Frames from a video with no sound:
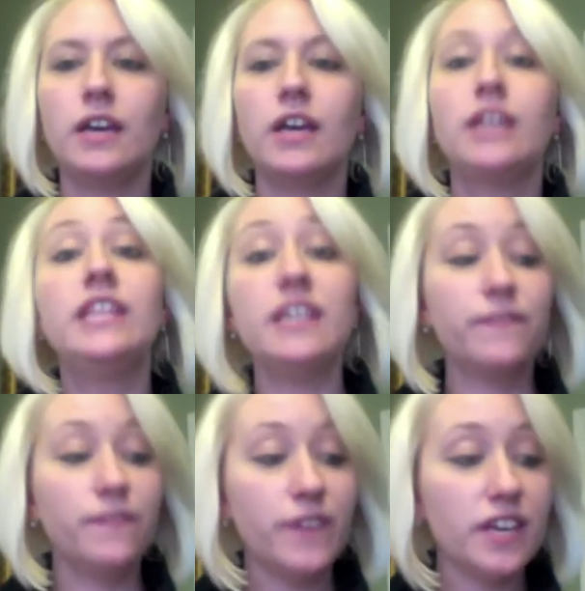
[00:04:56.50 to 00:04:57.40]
The
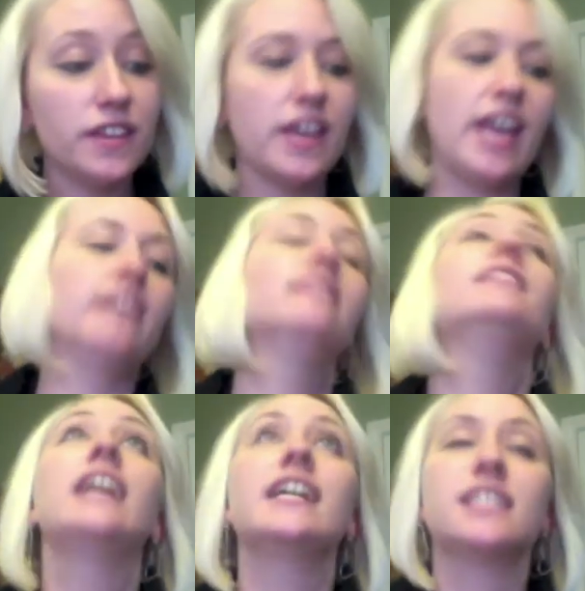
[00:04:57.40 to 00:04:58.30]
fifth and
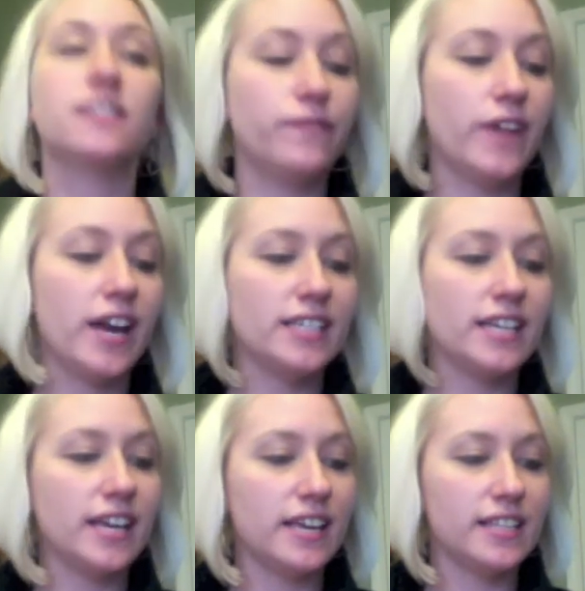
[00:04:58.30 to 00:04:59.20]
last effect
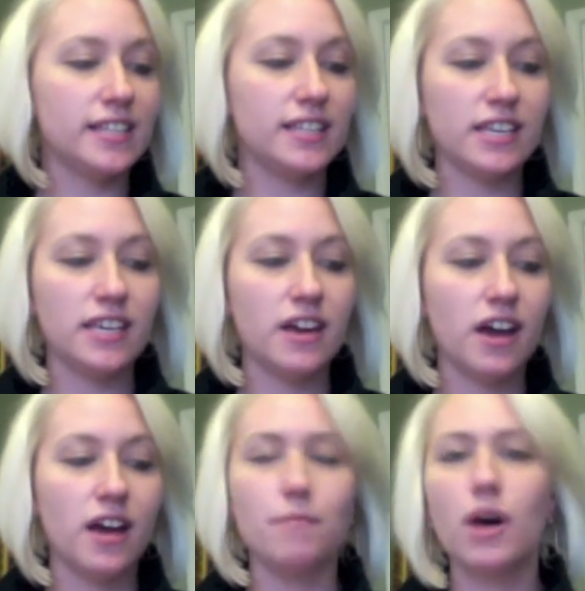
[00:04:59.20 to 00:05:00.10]
is the
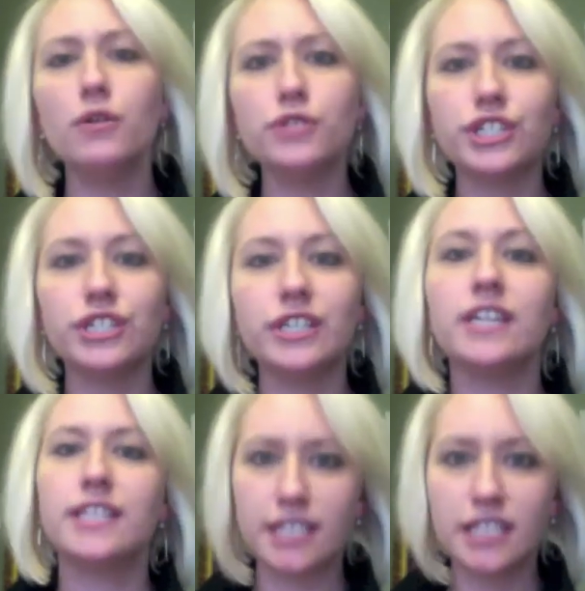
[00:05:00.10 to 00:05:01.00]
ocean
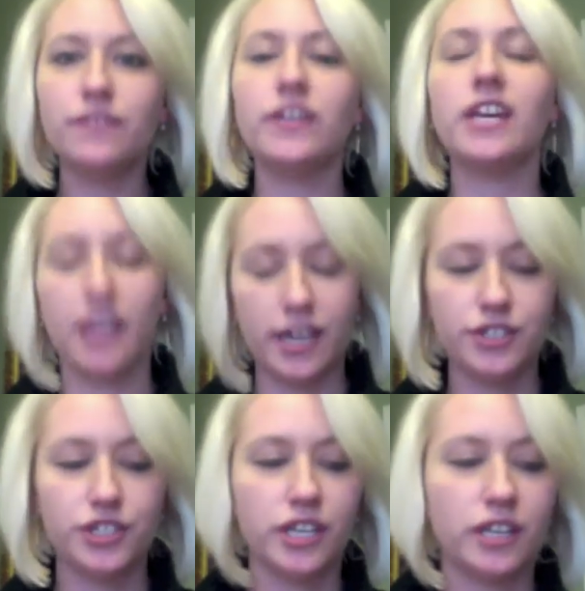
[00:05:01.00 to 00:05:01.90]

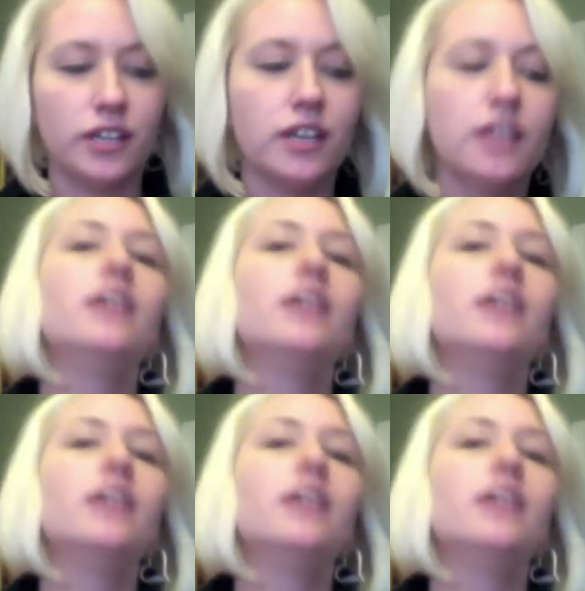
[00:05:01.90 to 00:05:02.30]
acidification.